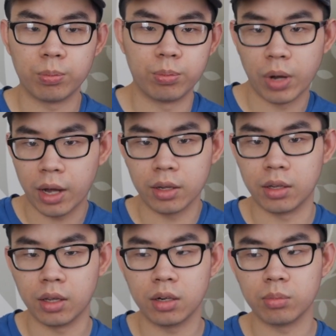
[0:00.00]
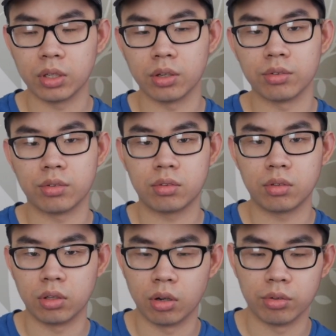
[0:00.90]
buy again because
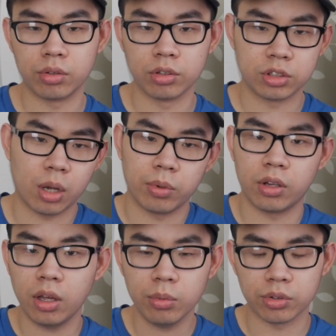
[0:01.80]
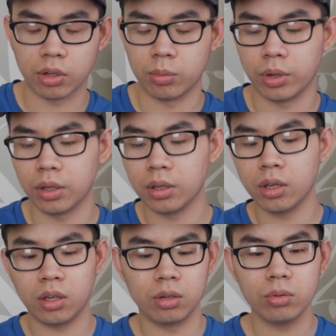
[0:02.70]
you know they're shopping Amazon already.
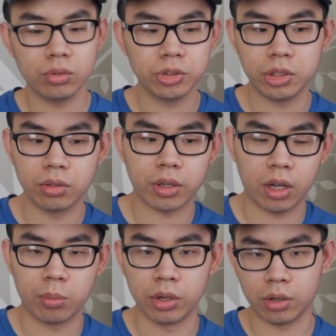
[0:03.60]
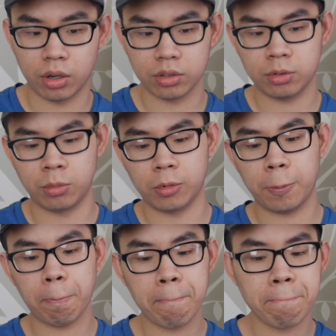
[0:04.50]
You really don't care about the customer.
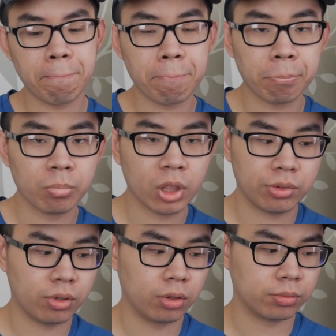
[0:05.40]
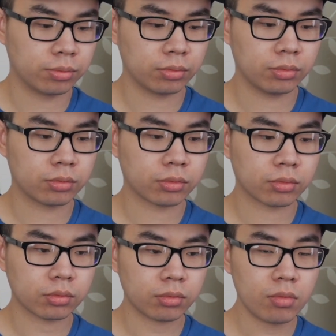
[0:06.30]
So,
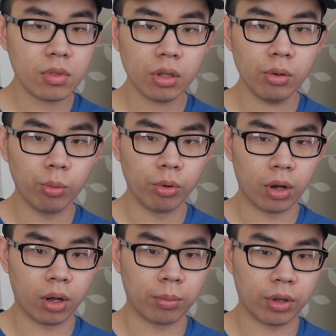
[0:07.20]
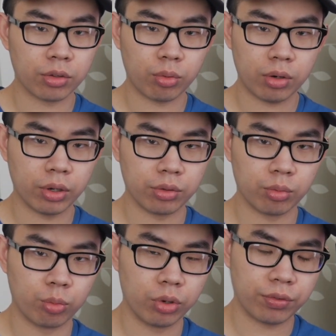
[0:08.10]
um, as well as
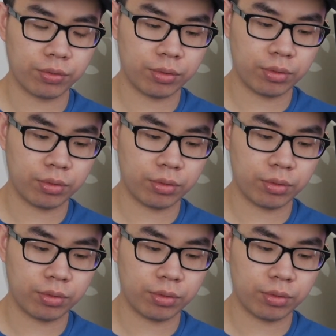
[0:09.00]
with